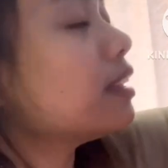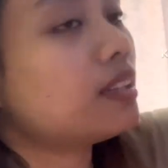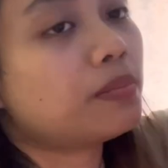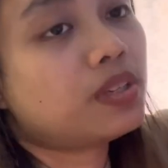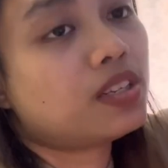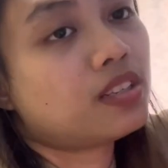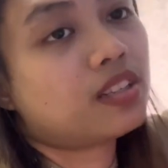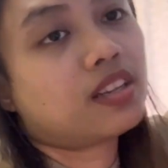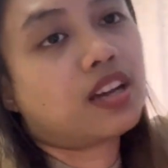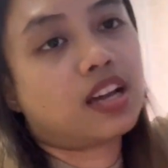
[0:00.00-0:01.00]
let me just
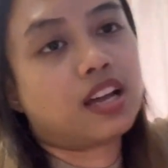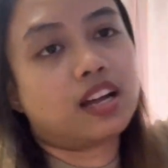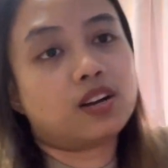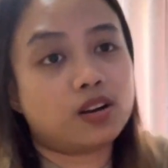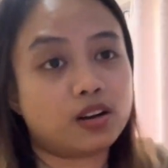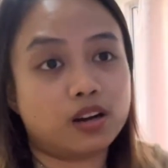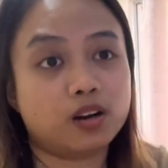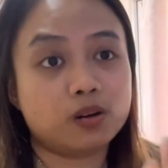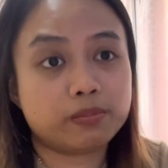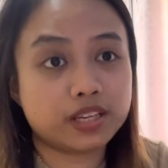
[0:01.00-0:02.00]

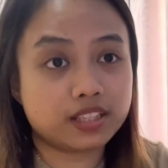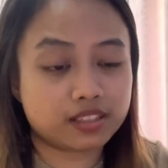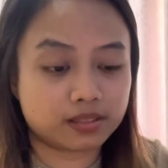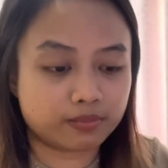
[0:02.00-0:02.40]
open it.